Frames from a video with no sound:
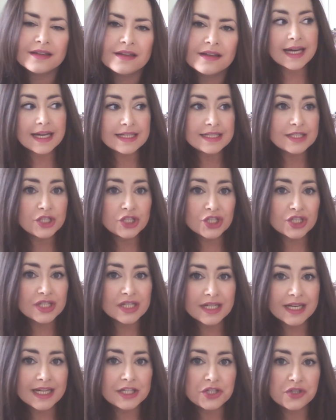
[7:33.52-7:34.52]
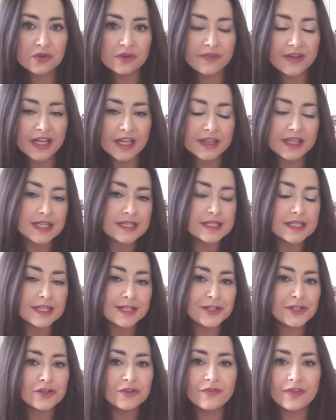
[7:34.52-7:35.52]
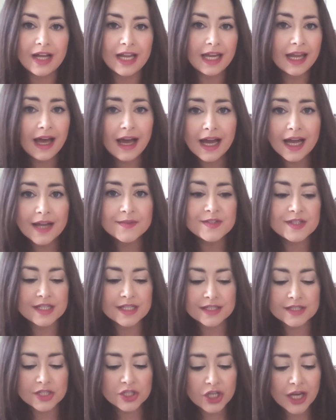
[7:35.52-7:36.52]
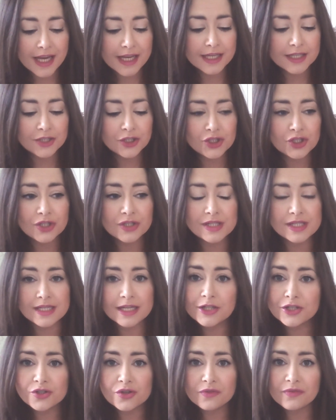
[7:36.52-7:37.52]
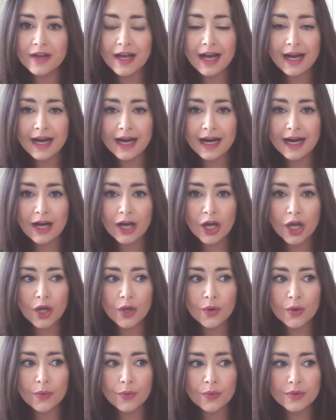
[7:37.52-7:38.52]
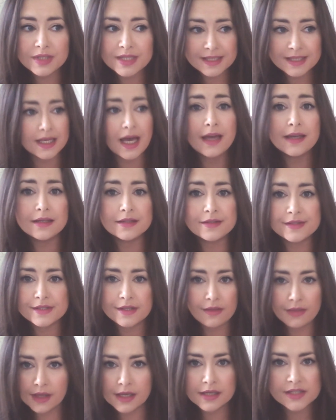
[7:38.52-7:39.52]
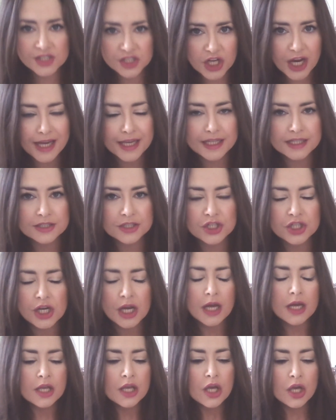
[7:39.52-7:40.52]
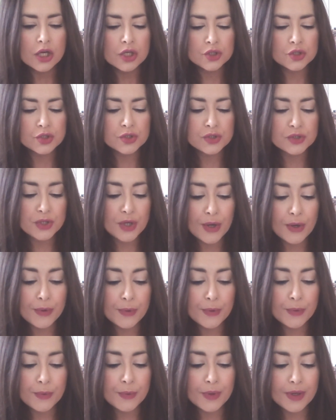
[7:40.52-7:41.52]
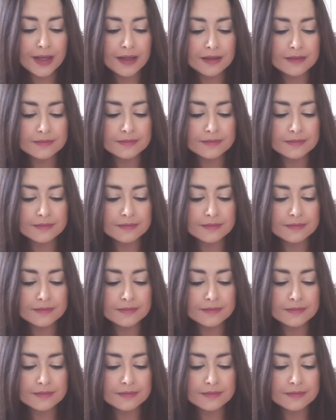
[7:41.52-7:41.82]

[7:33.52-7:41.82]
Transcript: That is just the nature of it. That's the nature of our lives. Things change. It's the nature of our own desires. Things change. So